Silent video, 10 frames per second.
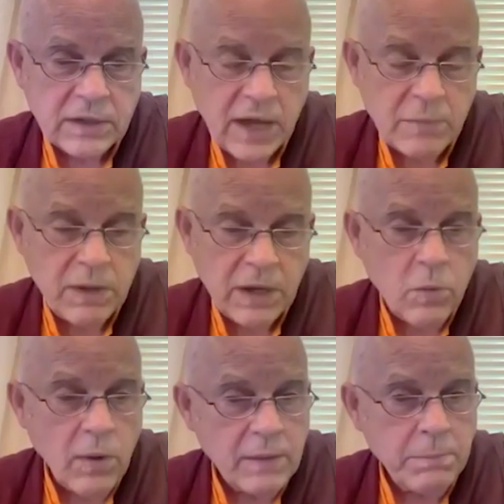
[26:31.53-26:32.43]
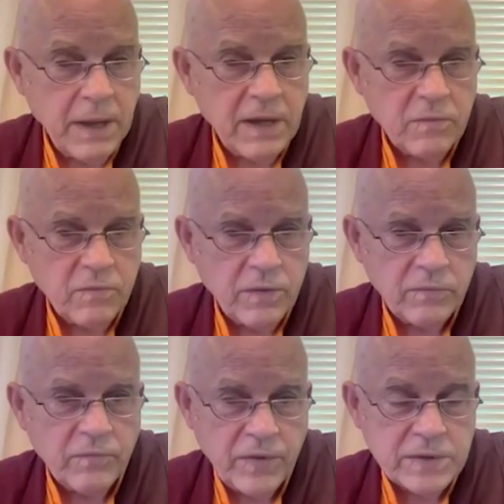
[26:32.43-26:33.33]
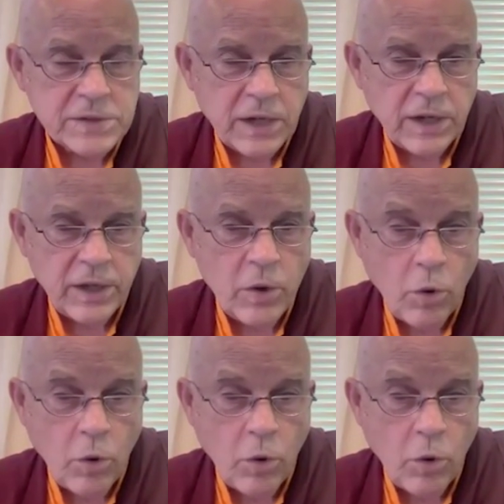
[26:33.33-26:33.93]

can be quite painful physically